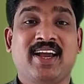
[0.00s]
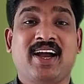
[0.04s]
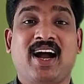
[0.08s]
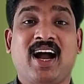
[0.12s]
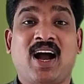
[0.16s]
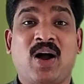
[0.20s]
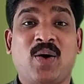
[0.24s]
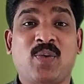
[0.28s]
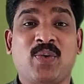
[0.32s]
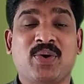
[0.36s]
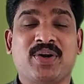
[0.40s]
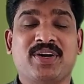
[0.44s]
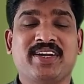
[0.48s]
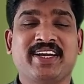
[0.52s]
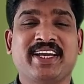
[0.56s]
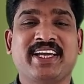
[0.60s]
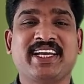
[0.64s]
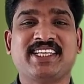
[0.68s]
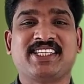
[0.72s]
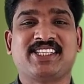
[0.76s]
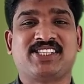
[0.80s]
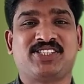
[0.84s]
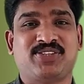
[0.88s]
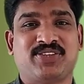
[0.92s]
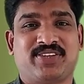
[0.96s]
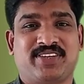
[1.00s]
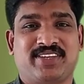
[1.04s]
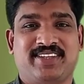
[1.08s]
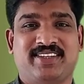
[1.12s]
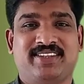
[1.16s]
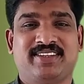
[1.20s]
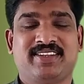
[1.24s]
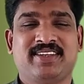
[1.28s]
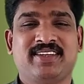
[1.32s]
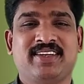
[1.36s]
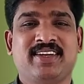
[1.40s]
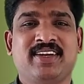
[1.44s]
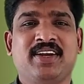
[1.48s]
Our history.
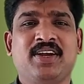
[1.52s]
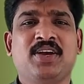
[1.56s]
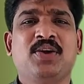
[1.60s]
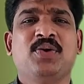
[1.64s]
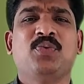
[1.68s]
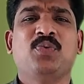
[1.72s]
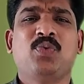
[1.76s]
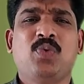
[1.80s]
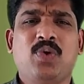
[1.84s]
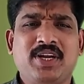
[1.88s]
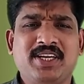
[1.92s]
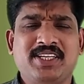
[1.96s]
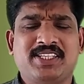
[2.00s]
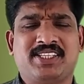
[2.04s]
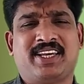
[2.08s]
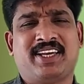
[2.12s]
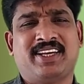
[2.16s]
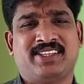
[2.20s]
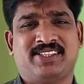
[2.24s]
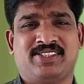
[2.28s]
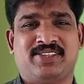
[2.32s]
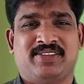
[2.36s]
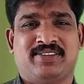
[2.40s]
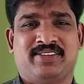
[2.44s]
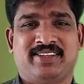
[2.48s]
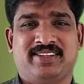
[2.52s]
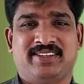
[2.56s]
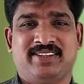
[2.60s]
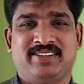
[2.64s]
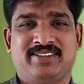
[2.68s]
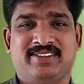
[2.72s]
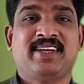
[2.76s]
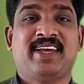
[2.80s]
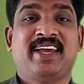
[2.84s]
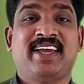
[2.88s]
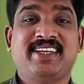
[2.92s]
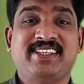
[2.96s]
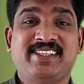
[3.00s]
What is history?
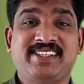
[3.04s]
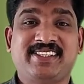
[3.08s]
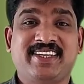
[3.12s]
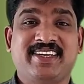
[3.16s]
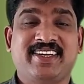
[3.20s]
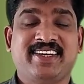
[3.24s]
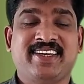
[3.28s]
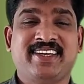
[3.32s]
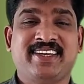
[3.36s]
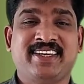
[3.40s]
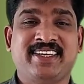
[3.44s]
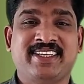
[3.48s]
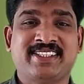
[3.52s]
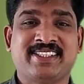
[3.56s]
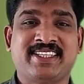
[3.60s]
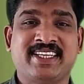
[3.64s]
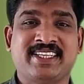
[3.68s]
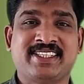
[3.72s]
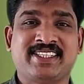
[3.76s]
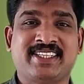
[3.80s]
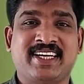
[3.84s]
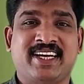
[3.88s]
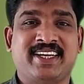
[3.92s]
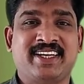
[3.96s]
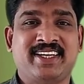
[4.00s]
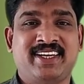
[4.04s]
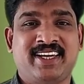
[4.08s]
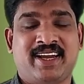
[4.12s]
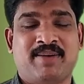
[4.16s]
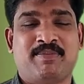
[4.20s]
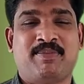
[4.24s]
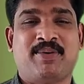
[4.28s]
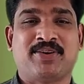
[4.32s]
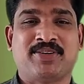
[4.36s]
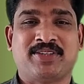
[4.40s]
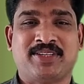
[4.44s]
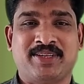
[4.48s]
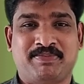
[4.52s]
History is the study
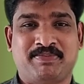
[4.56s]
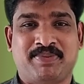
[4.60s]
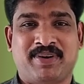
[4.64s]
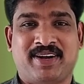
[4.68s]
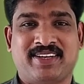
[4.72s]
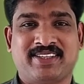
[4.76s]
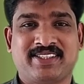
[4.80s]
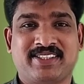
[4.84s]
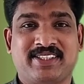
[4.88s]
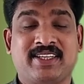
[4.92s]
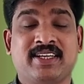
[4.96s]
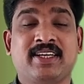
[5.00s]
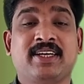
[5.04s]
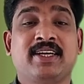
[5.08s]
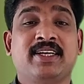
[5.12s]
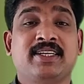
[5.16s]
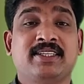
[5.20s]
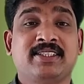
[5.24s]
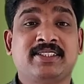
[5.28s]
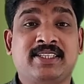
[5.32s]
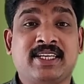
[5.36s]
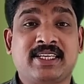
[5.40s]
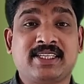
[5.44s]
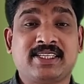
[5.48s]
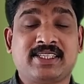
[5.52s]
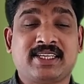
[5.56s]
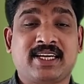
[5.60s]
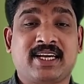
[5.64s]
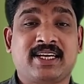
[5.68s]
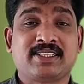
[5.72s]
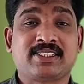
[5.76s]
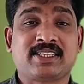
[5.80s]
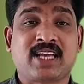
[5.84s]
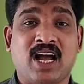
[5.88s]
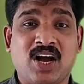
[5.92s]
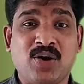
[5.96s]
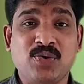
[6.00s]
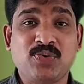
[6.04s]
about the past. Just
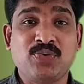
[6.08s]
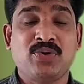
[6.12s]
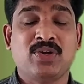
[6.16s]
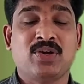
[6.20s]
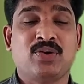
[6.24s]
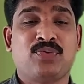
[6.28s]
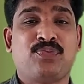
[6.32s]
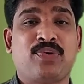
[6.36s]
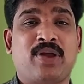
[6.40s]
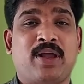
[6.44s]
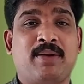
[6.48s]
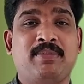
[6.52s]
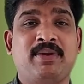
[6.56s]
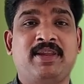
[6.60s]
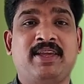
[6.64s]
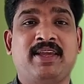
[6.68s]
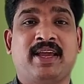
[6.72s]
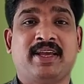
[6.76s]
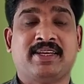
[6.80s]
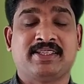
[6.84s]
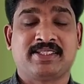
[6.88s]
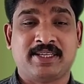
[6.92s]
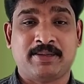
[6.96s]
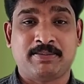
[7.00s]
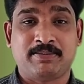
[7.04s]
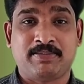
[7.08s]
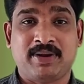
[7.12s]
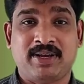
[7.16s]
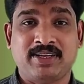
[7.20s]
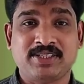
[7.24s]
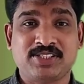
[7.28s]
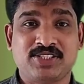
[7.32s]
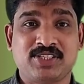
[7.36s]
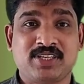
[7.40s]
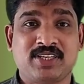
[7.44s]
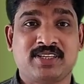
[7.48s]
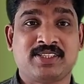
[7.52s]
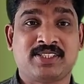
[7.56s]
as how your family has a
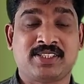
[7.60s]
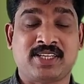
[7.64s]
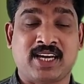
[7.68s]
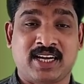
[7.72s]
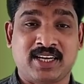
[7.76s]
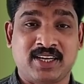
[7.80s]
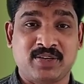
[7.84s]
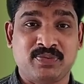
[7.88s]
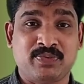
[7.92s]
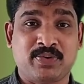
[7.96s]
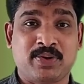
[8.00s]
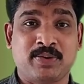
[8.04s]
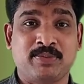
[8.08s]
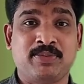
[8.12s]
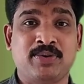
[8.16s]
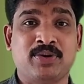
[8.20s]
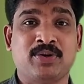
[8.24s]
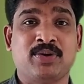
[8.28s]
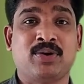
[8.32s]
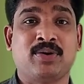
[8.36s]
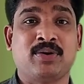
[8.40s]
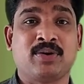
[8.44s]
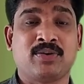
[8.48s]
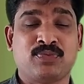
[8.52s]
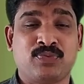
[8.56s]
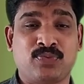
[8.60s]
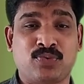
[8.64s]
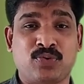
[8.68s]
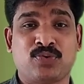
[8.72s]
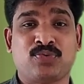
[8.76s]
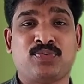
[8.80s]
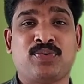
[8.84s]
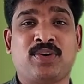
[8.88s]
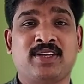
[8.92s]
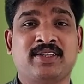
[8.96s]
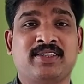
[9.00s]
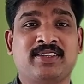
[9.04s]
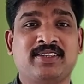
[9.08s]
past starting from your
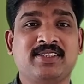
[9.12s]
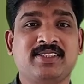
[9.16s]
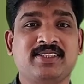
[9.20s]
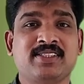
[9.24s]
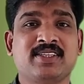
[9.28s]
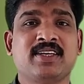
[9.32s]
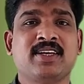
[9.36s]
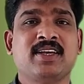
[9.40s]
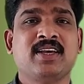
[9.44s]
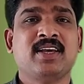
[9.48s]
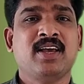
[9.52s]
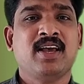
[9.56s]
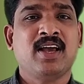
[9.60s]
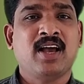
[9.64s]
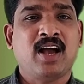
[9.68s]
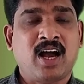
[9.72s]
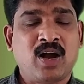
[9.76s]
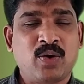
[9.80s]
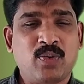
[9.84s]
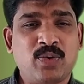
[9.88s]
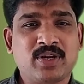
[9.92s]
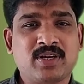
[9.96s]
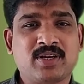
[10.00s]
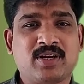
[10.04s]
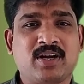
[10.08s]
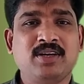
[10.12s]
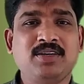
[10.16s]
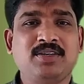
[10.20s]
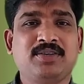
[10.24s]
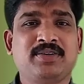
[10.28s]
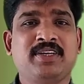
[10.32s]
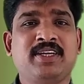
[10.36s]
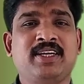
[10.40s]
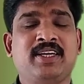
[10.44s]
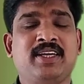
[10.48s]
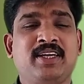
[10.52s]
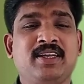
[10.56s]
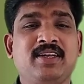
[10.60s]
forefathers, our
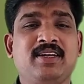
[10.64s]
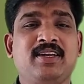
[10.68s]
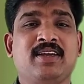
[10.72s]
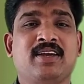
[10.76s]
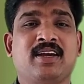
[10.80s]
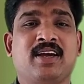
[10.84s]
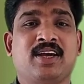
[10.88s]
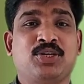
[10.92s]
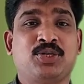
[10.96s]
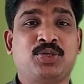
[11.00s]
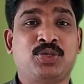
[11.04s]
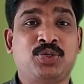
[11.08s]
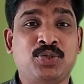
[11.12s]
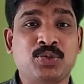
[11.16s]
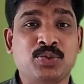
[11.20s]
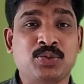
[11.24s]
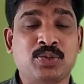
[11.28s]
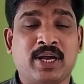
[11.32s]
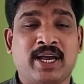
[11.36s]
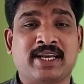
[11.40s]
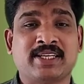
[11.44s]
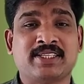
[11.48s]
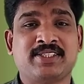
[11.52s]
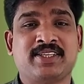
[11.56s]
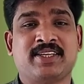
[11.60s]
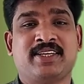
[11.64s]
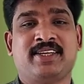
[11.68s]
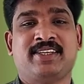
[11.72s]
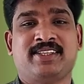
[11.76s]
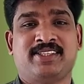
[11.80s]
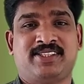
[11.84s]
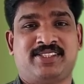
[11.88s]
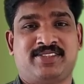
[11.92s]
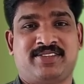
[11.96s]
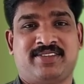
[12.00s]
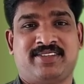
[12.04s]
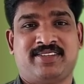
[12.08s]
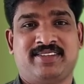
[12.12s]
country India too has a
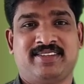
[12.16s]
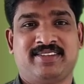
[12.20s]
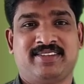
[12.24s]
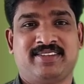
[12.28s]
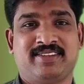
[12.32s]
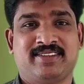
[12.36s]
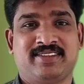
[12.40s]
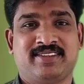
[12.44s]
history.